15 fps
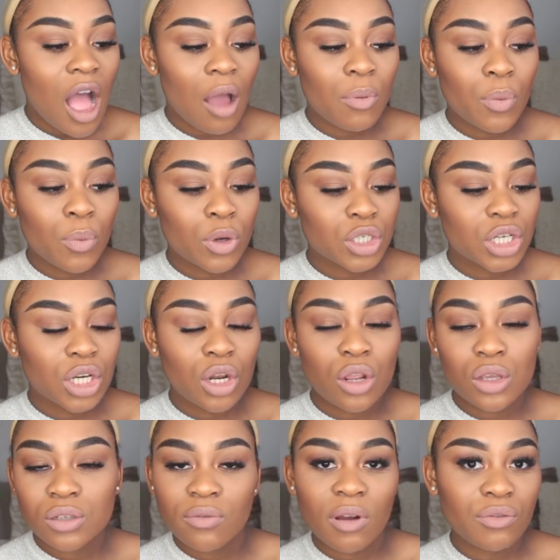I've been watching
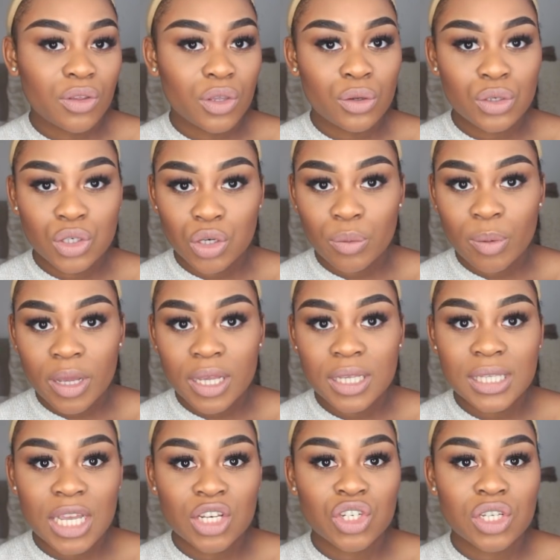loads of other
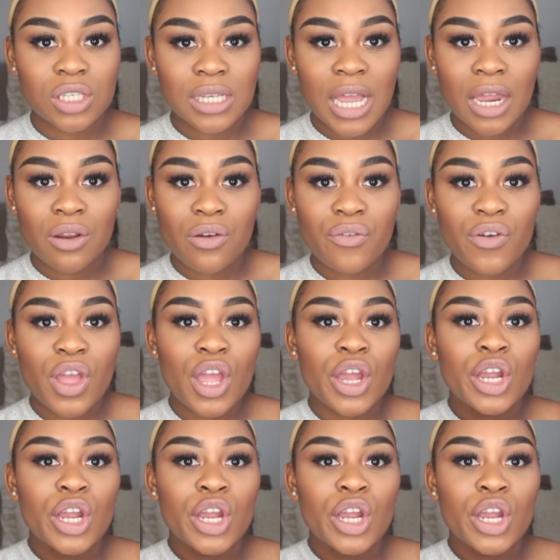YouTubers and just kind of